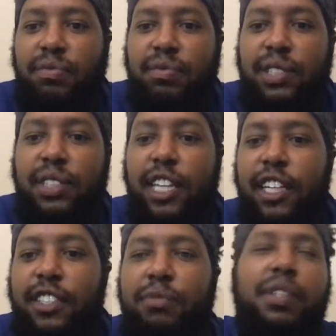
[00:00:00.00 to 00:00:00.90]

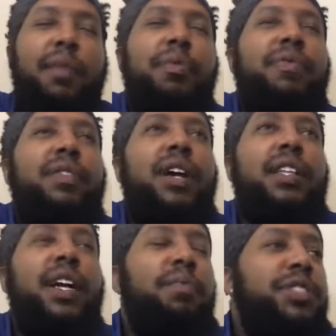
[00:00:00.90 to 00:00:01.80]
Sneaker. What I put for that? I
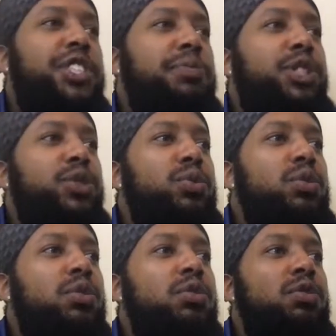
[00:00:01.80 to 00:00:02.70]
think I gym
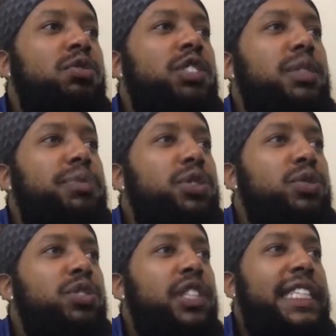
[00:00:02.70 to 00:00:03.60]
shoes. Gym
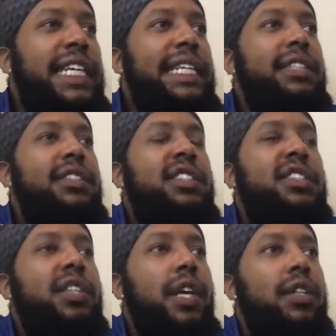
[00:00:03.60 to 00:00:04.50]
shoes, your tennies, your
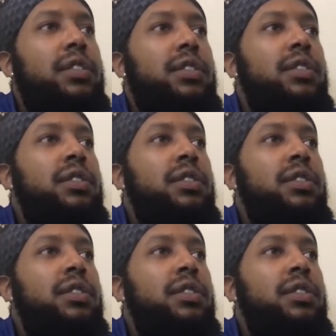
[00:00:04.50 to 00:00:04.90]
sneaks.